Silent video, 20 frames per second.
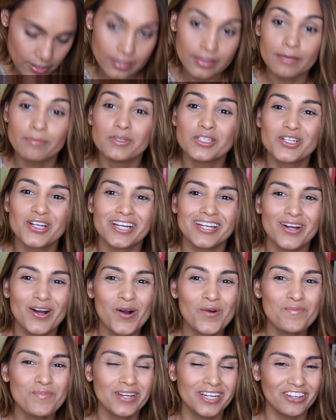let me try to
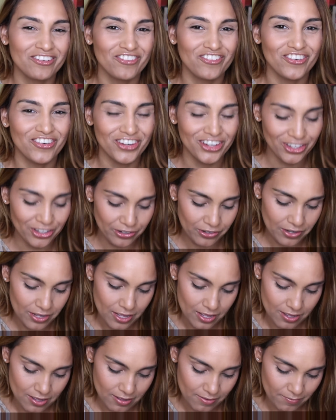open it for you.
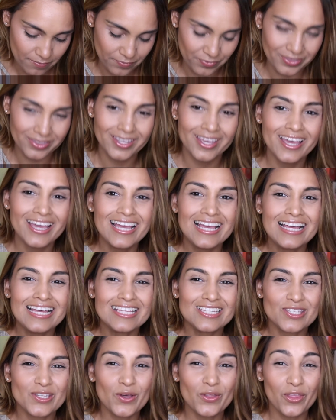
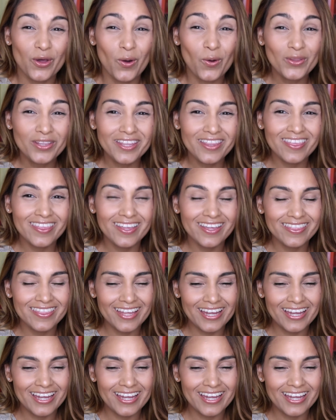So the only thing